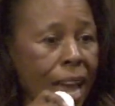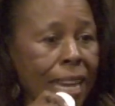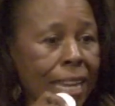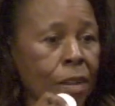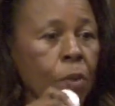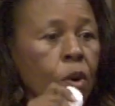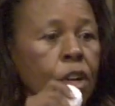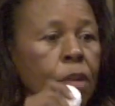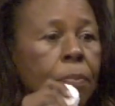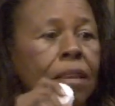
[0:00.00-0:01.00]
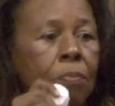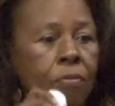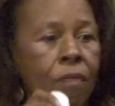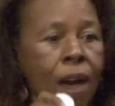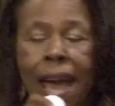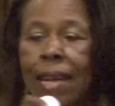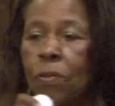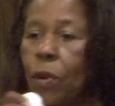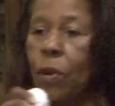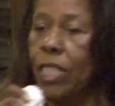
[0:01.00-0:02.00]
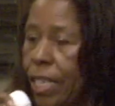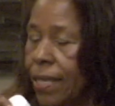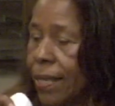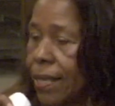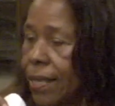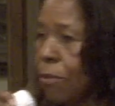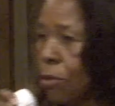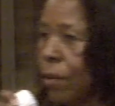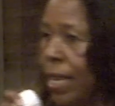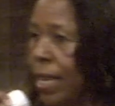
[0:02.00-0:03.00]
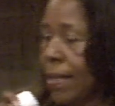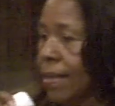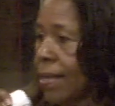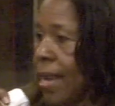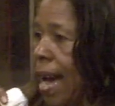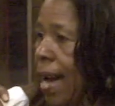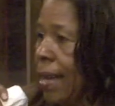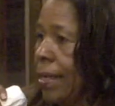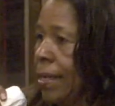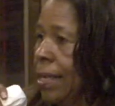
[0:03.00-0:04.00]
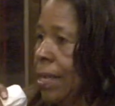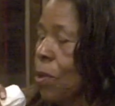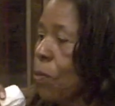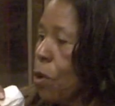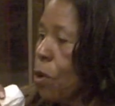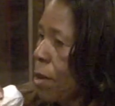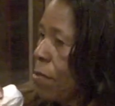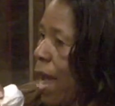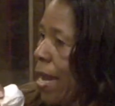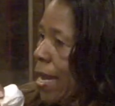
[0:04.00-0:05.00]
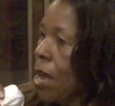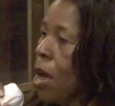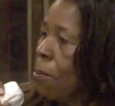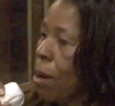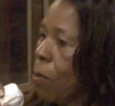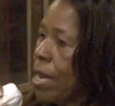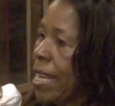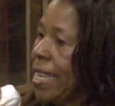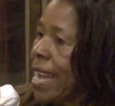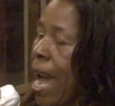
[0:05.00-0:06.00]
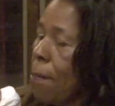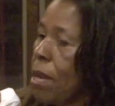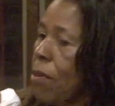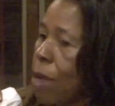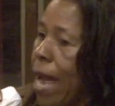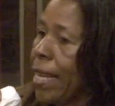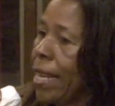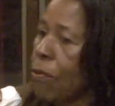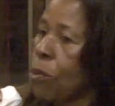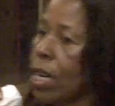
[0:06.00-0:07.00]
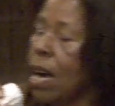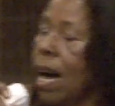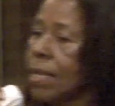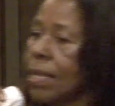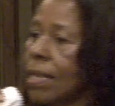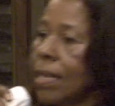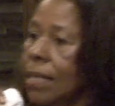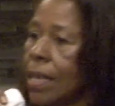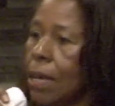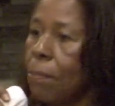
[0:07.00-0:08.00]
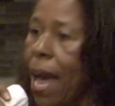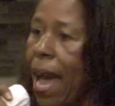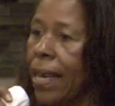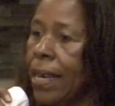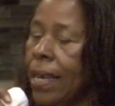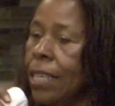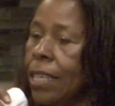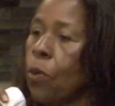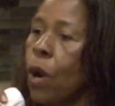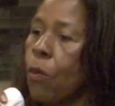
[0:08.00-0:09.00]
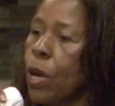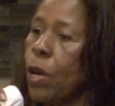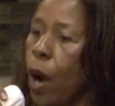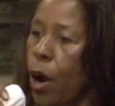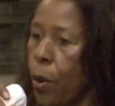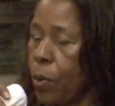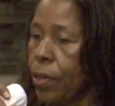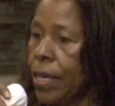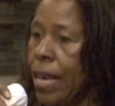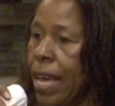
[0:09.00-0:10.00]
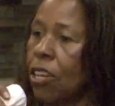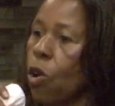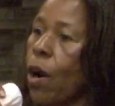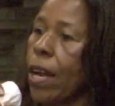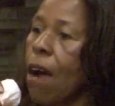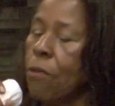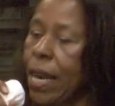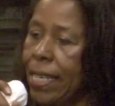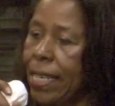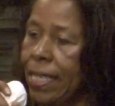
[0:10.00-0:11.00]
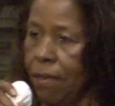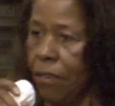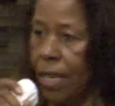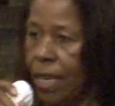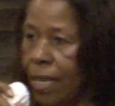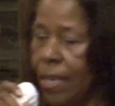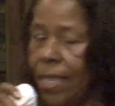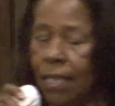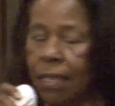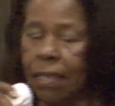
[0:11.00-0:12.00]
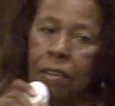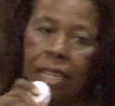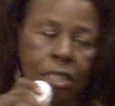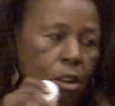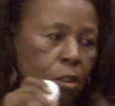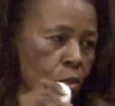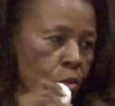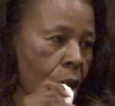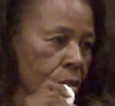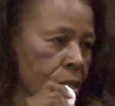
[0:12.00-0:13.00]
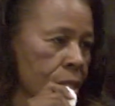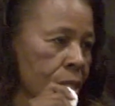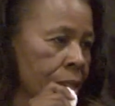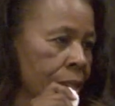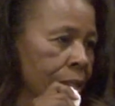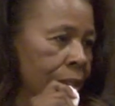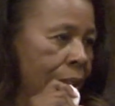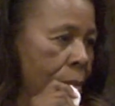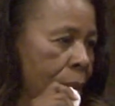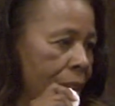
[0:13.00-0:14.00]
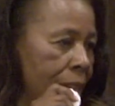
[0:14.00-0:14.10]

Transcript: We want to be ready. We want to be the bride when Jesus come through the eastern sky. We want to be ready, but we cannot be ready if we're constantly looking back to where we were. And the Lord already delivered us. He delivered us on the cross.